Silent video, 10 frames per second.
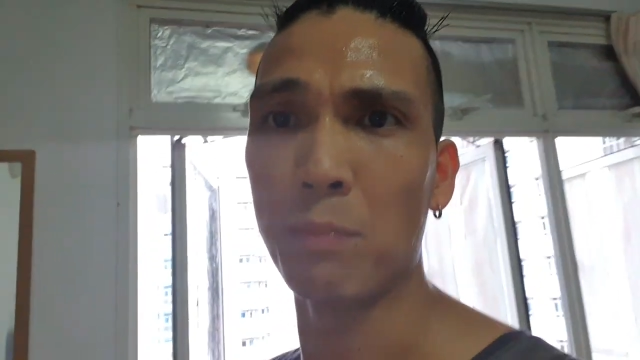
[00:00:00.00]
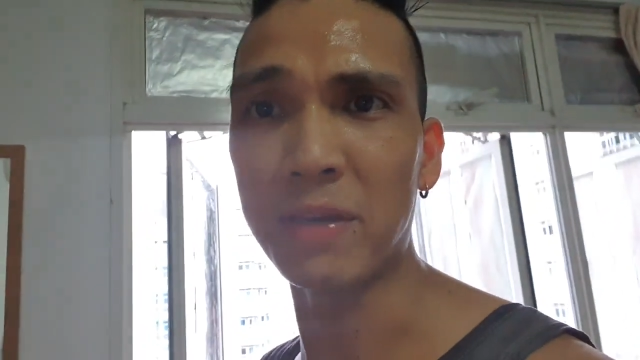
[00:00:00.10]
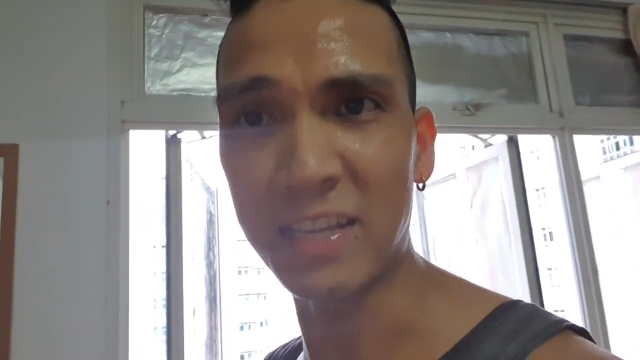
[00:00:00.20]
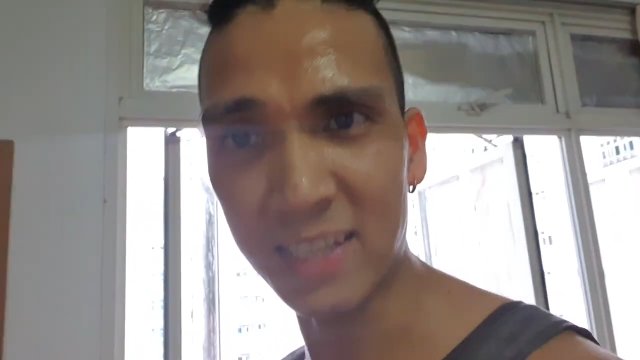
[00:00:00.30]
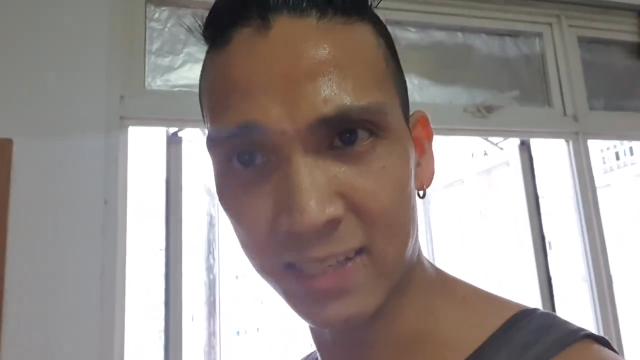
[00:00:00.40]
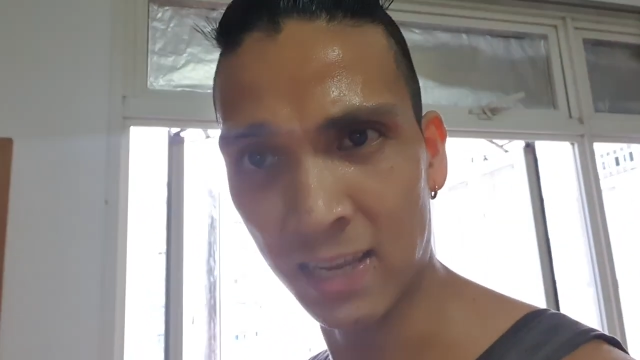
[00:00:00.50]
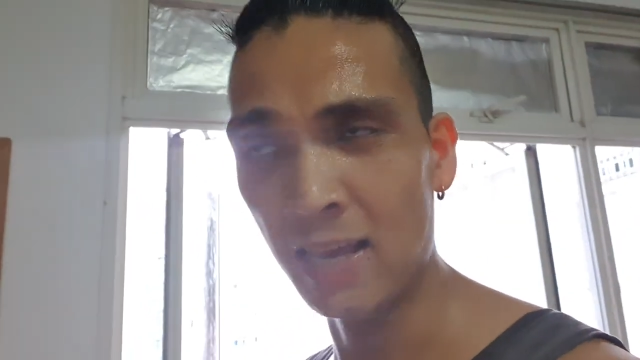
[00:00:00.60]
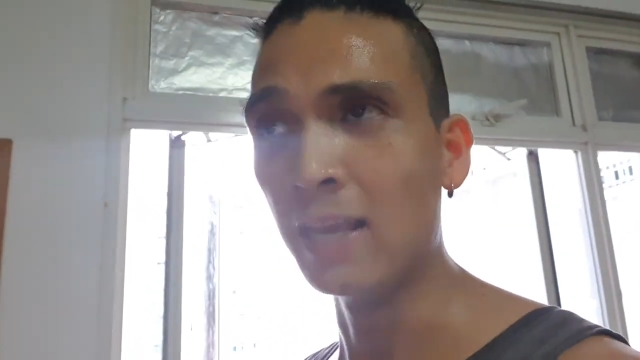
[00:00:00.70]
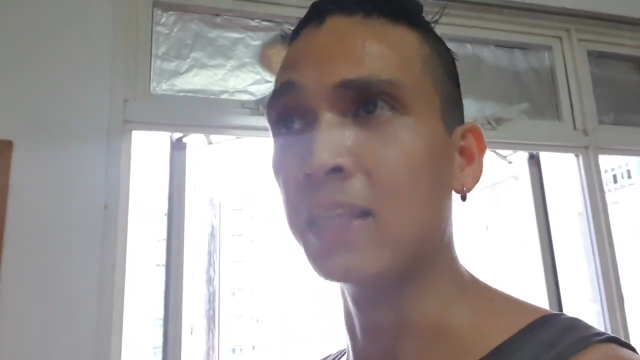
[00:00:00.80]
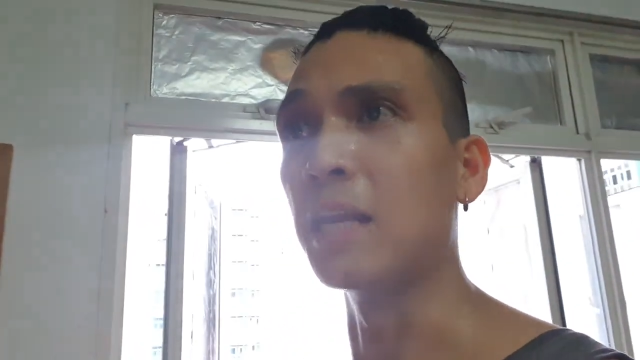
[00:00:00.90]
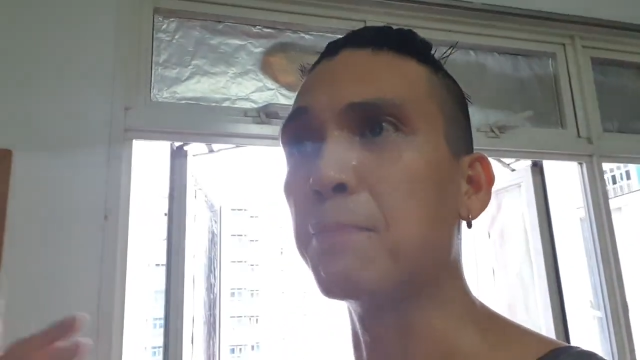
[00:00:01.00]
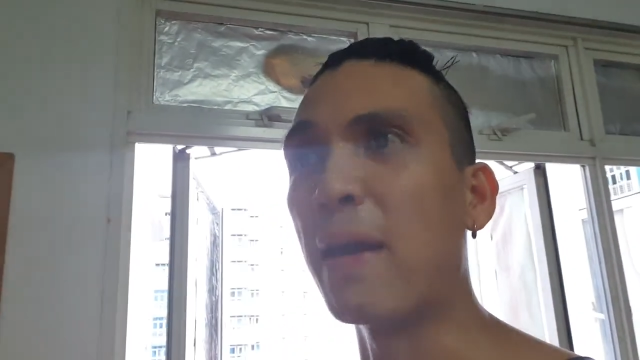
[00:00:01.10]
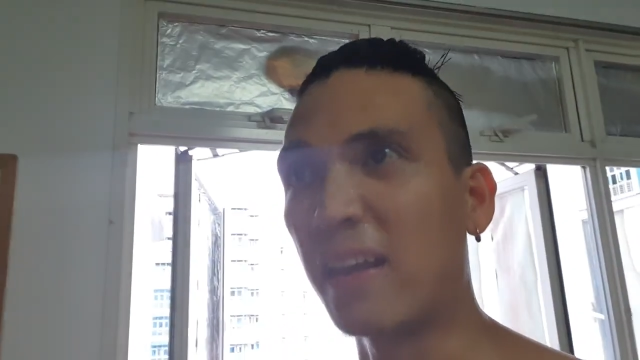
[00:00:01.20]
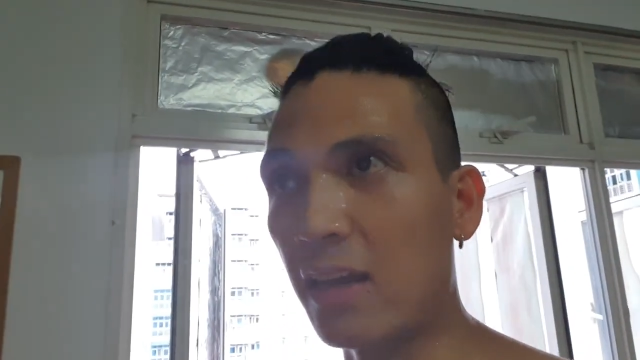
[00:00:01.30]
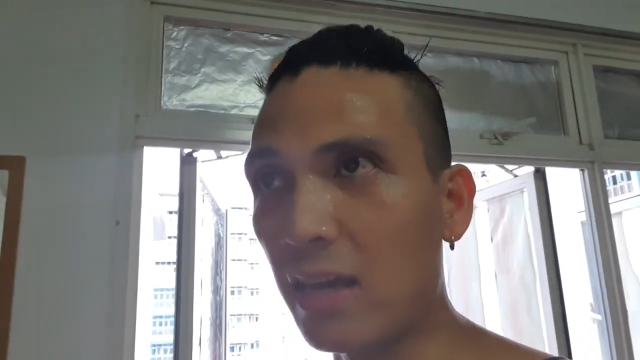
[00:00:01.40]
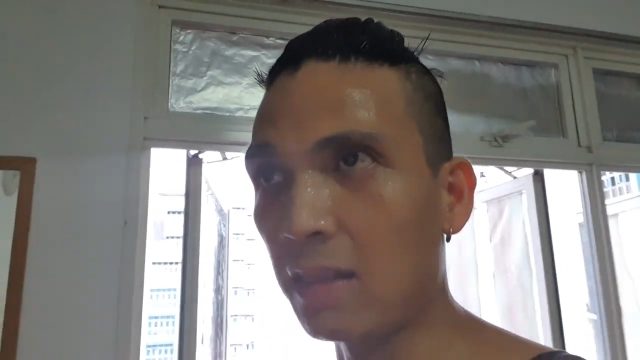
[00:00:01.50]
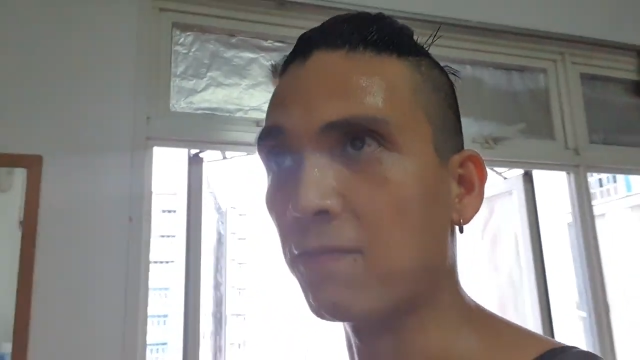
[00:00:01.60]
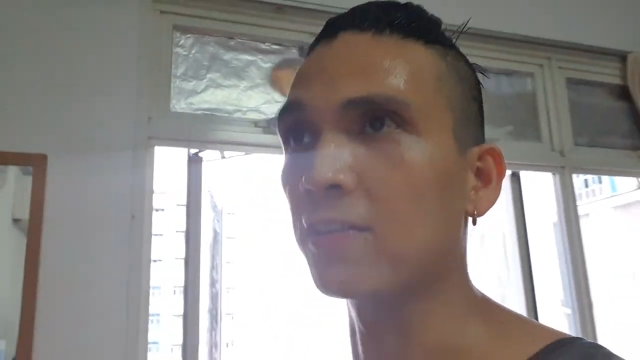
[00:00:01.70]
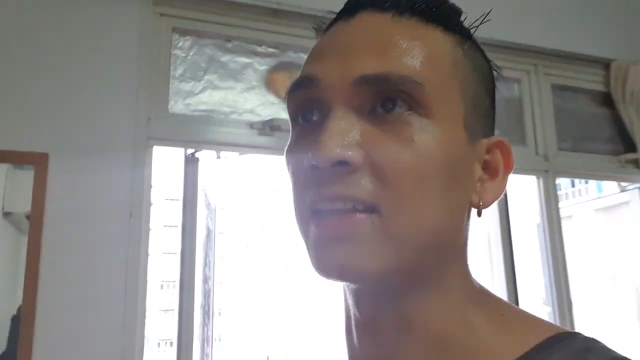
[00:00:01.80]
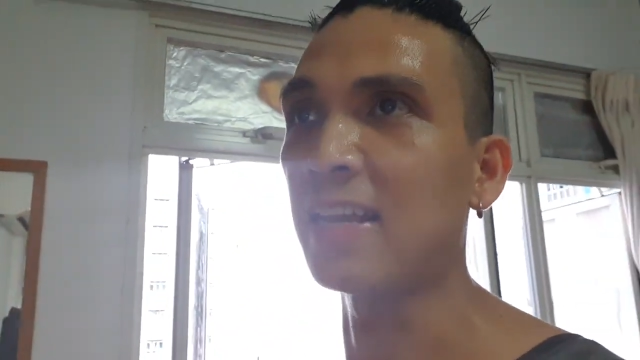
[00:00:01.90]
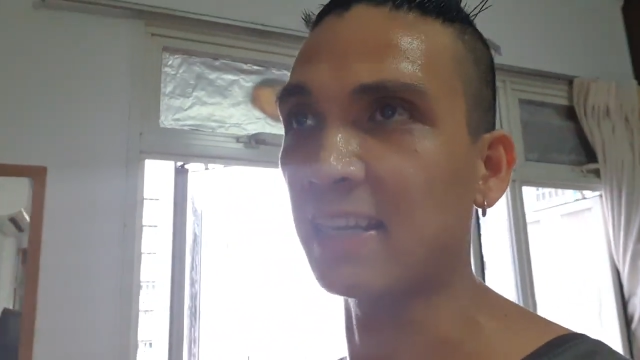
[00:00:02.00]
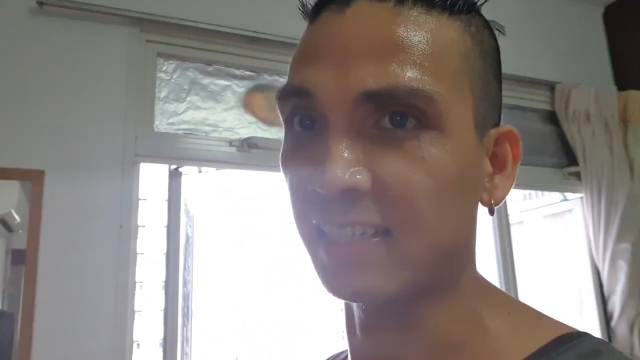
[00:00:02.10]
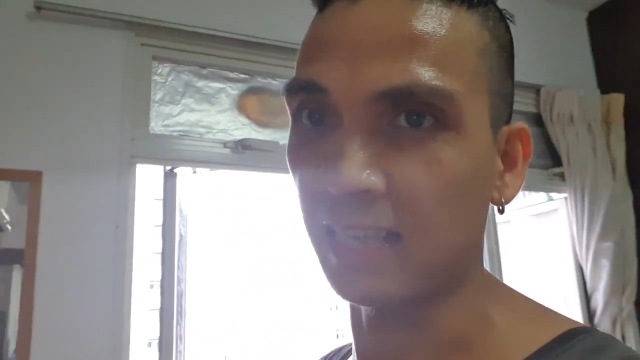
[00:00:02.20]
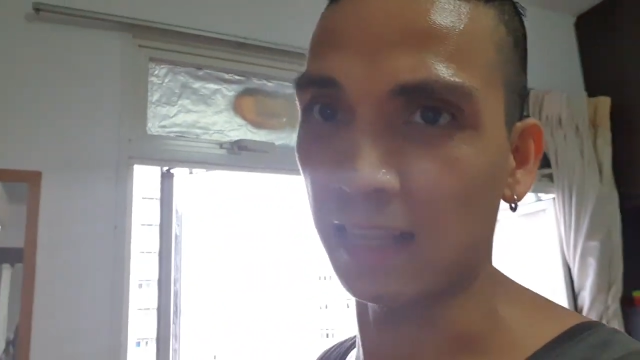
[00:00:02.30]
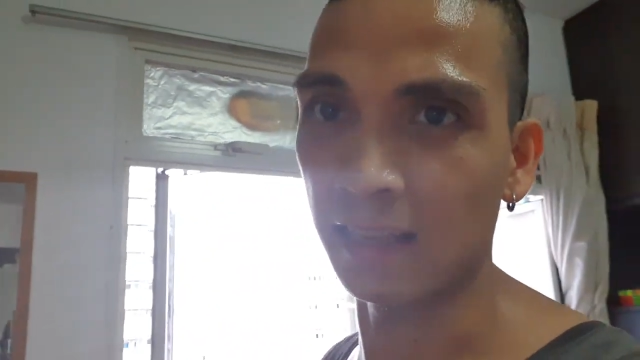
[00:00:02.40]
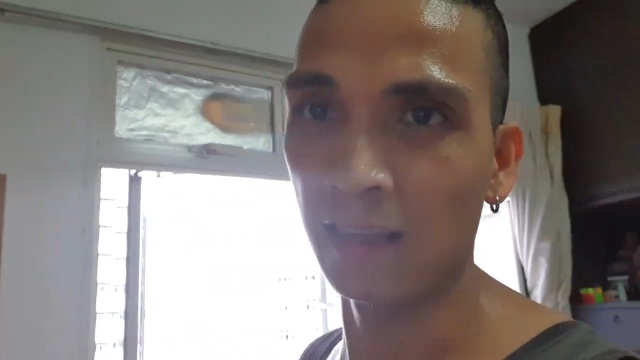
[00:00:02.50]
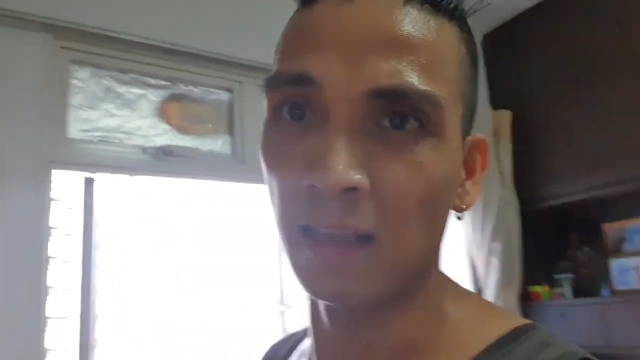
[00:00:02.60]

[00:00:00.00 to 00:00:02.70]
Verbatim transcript: a minute, then back again for the next set.